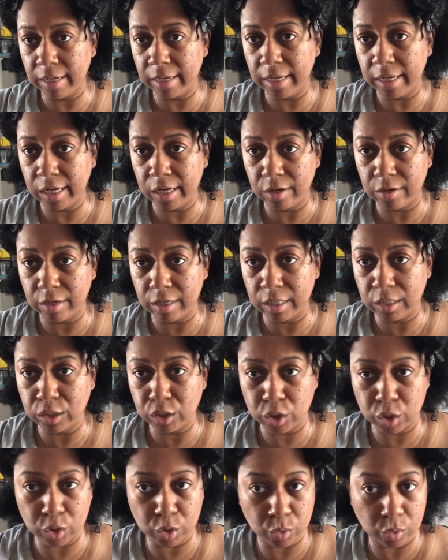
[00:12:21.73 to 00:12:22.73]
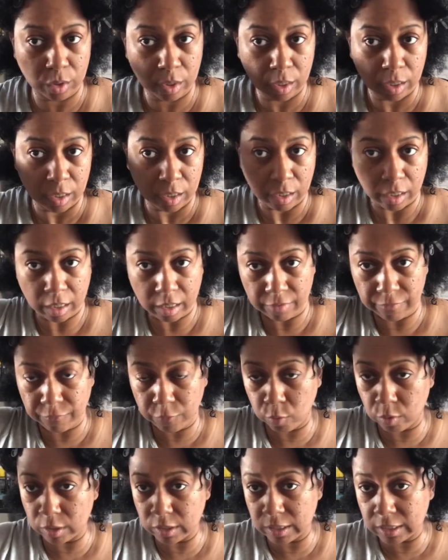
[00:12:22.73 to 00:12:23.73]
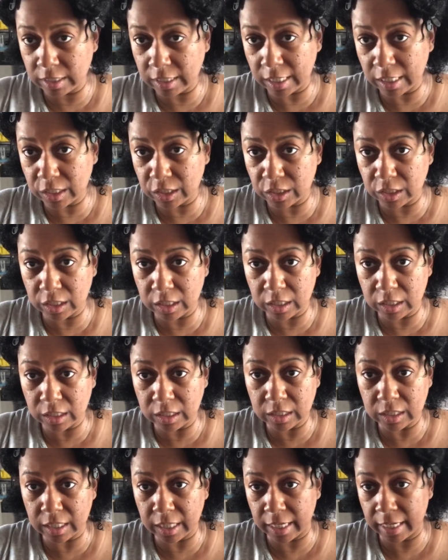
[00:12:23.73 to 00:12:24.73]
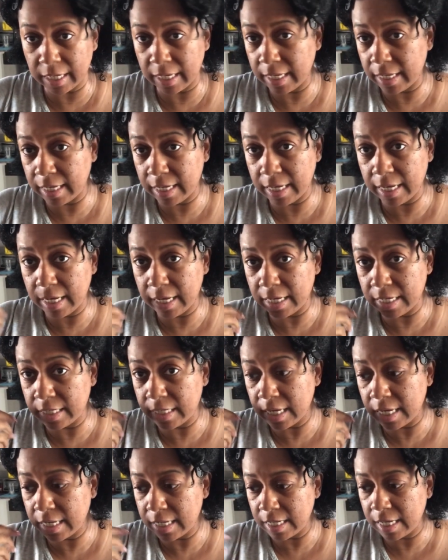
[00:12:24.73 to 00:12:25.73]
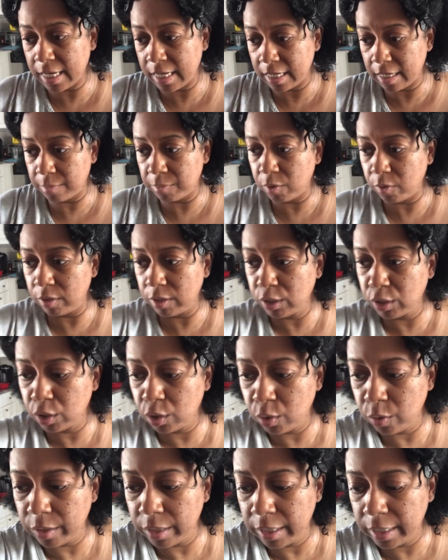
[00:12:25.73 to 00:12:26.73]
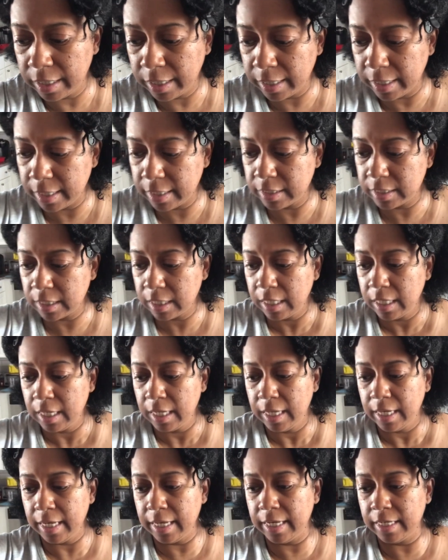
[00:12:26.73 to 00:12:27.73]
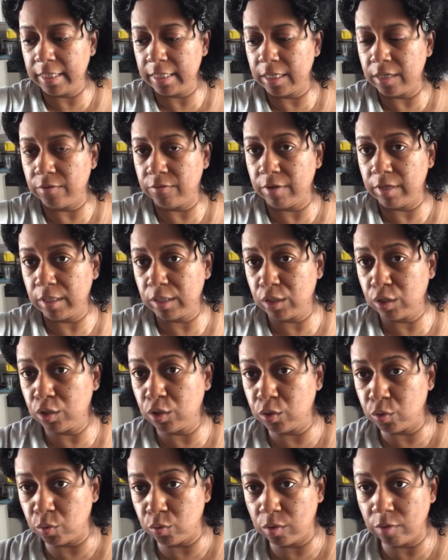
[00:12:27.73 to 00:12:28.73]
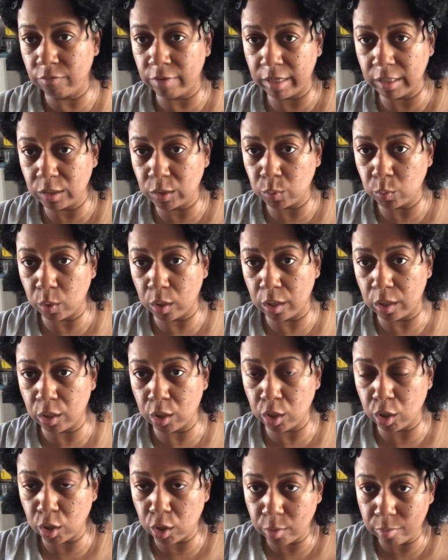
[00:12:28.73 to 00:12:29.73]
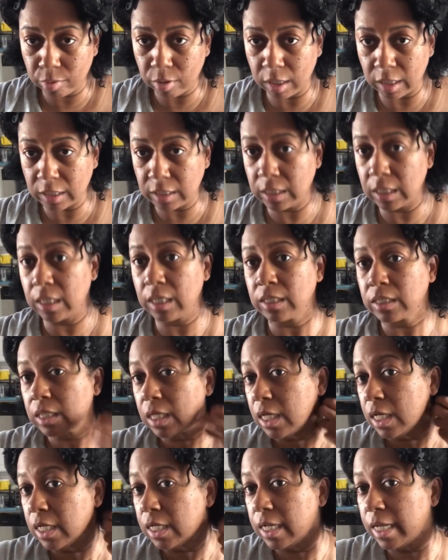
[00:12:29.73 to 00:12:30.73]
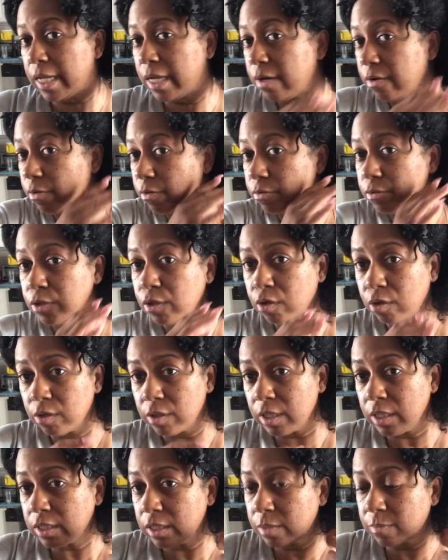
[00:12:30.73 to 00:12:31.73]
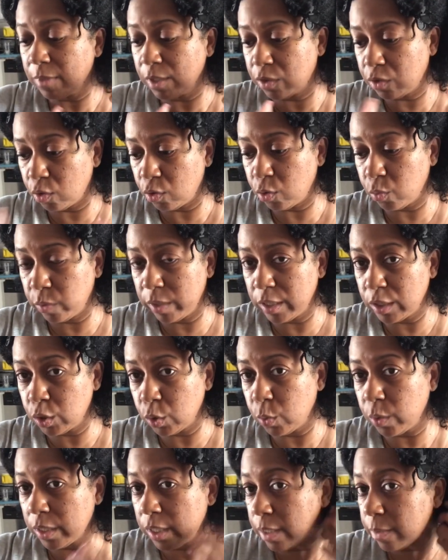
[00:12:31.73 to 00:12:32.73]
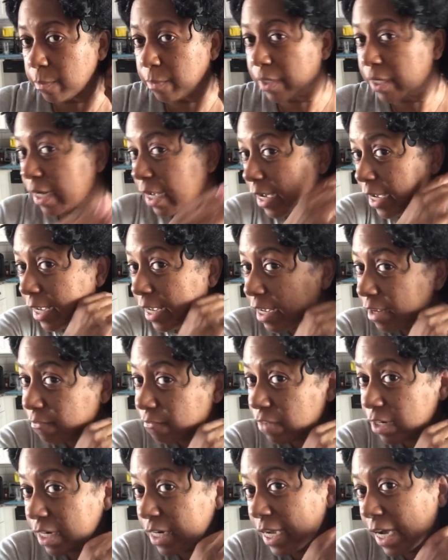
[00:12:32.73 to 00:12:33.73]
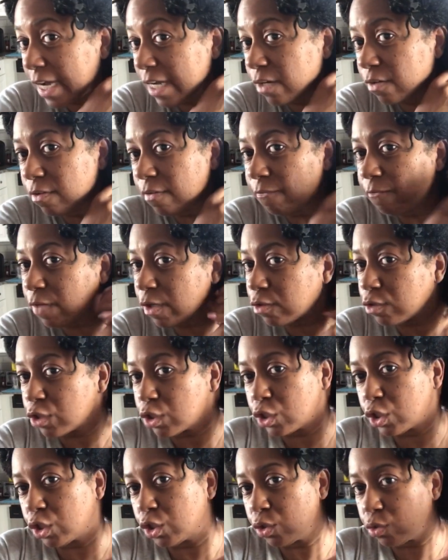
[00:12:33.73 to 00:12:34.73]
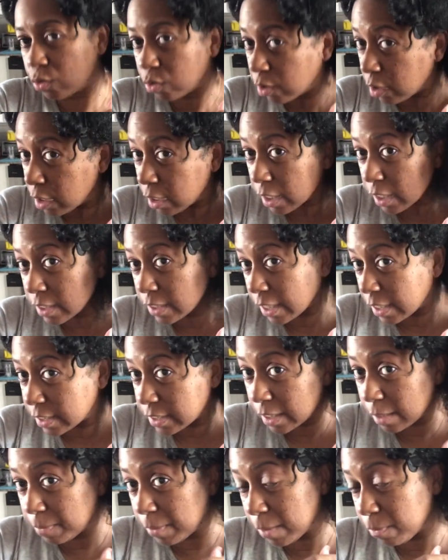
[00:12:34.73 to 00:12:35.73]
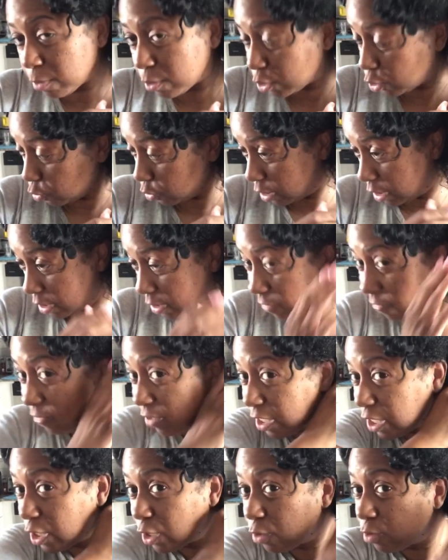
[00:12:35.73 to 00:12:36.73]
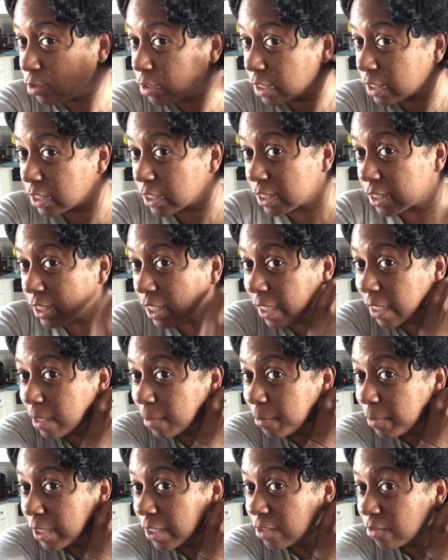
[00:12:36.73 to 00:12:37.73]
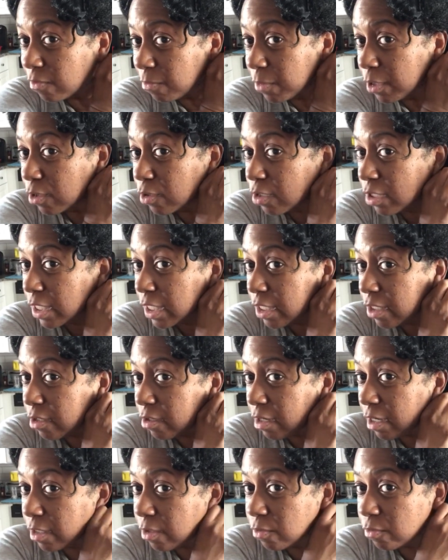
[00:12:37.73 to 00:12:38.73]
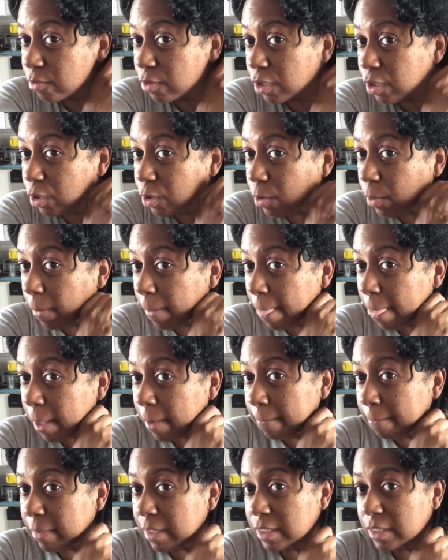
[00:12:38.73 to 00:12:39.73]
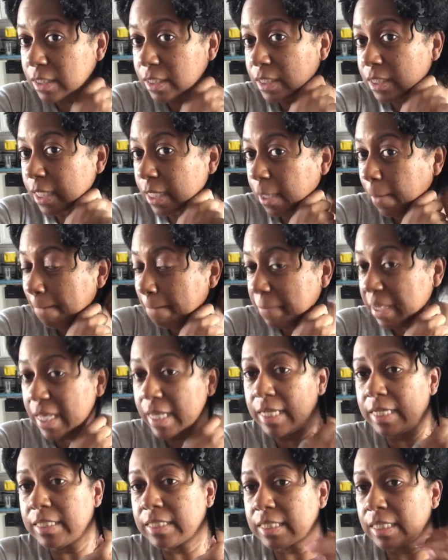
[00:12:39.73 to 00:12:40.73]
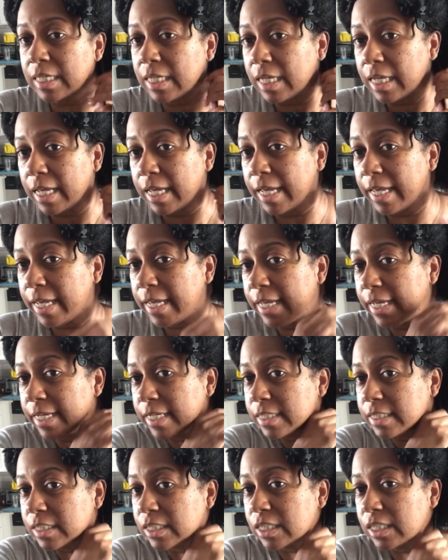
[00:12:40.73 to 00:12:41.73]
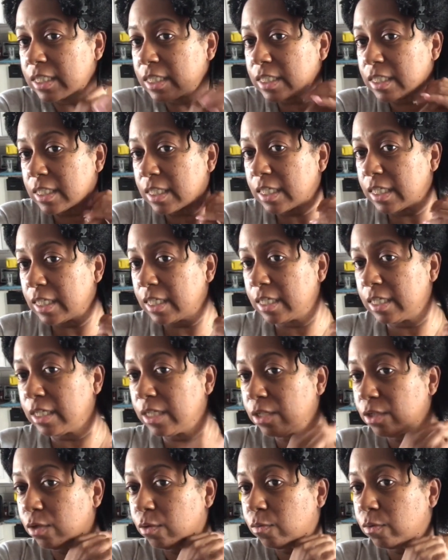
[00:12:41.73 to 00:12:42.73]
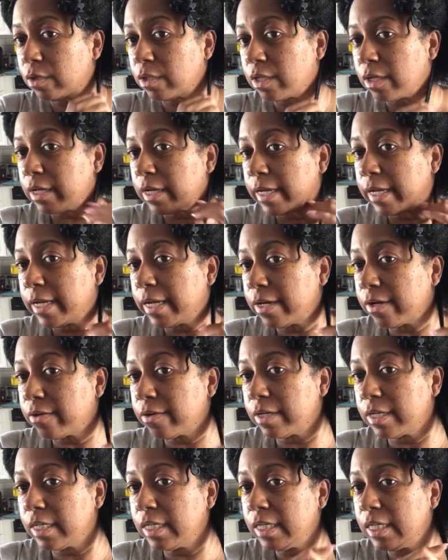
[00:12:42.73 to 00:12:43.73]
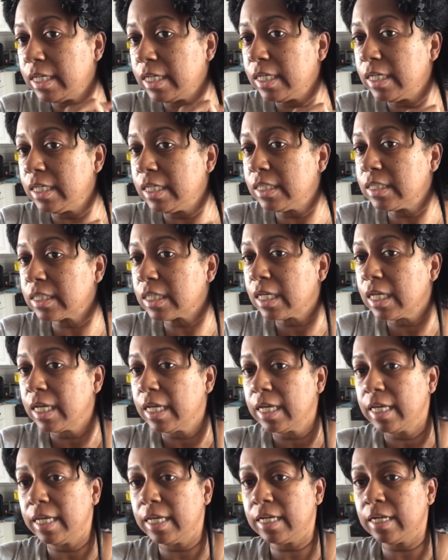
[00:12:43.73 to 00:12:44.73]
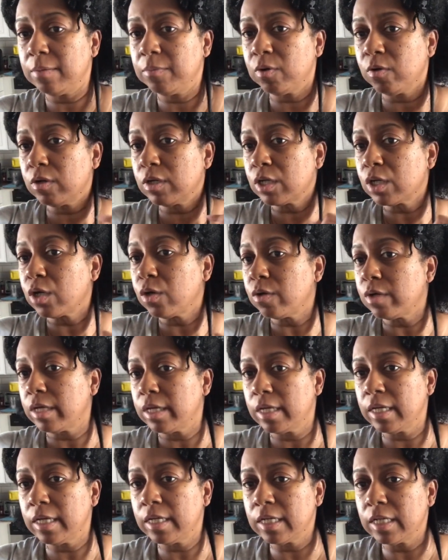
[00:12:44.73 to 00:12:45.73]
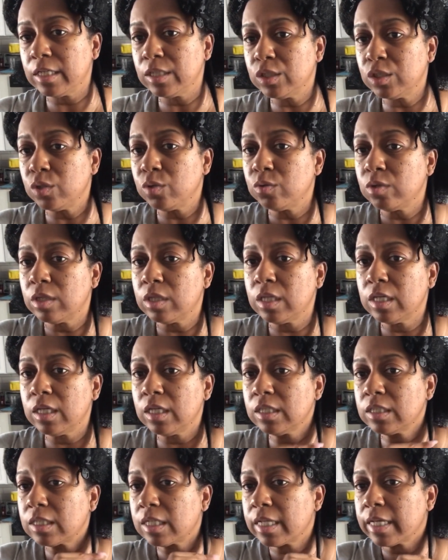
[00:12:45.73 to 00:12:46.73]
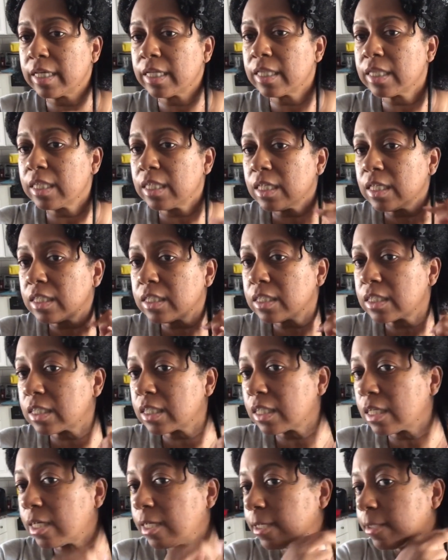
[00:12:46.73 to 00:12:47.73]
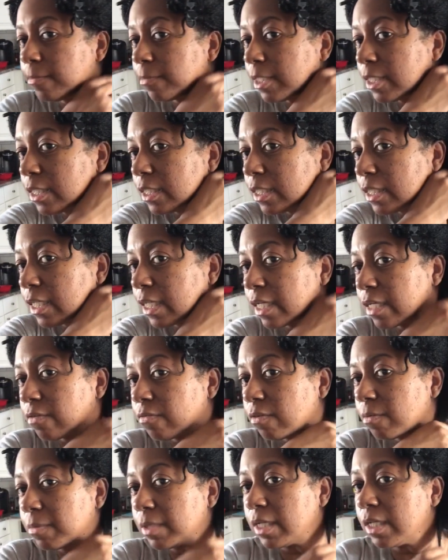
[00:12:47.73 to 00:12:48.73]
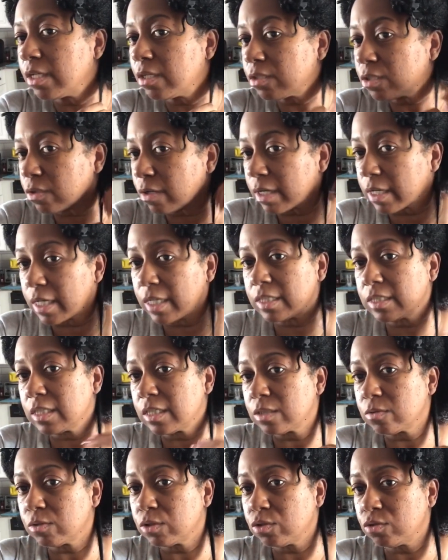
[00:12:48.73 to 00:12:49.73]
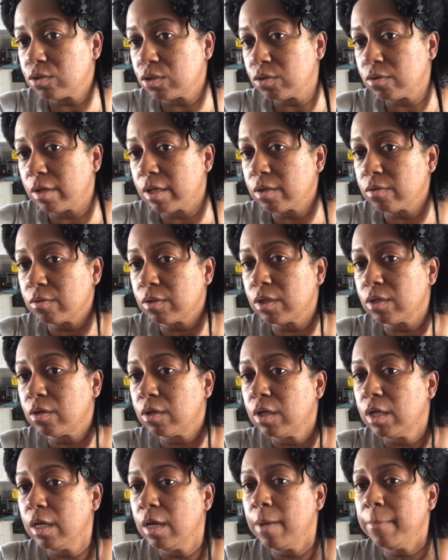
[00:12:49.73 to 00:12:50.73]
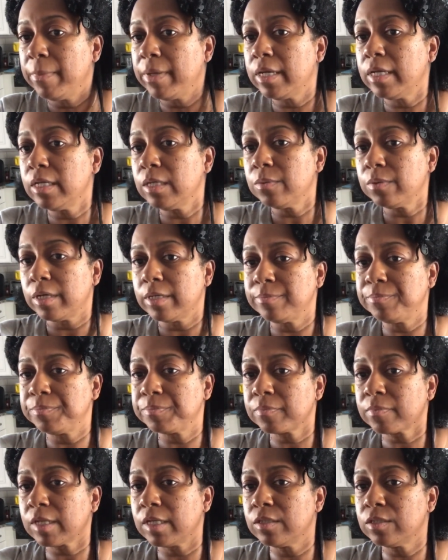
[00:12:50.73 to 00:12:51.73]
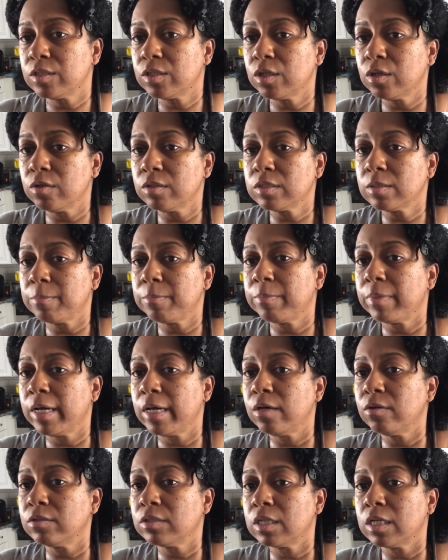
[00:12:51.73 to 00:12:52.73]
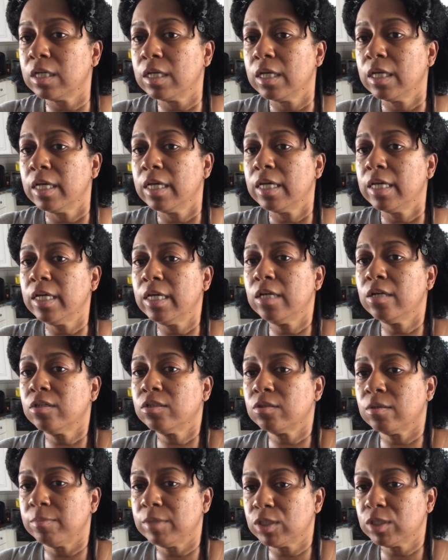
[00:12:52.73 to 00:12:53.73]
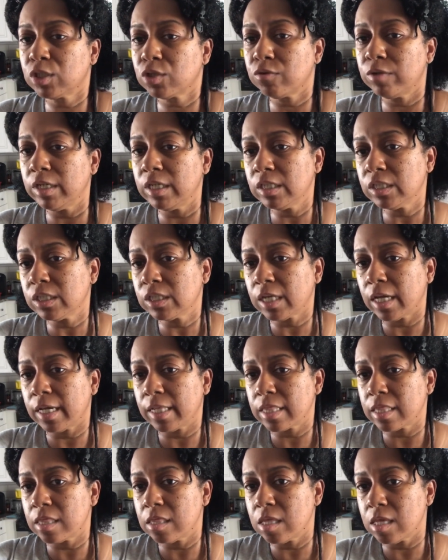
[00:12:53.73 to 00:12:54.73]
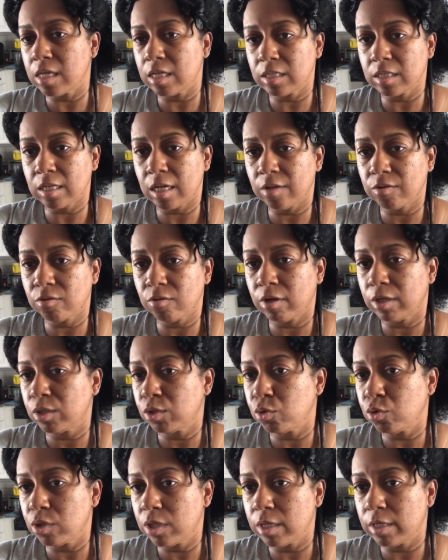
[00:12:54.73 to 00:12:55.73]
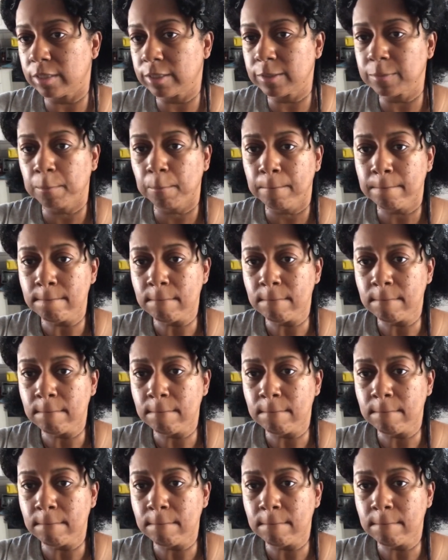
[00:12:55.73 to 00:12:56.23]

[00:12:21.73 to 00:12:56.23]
my hair into uh, four sections and yeah, I'm going to go ahead and get ready to do the rice water process. Now, y'all, this is my third week doing it, but I had forgot on the first two because I see people do this in videos. They just take a piece from under here. I don't know, but just take a piece and just see, you know, where their hair is. And I'm gonna go ahead and do this like this. Um, this is like from here, so I guess that's what you do, I don't know. But anyway, and so it's about here, so I'm gonna screenshot this after I do this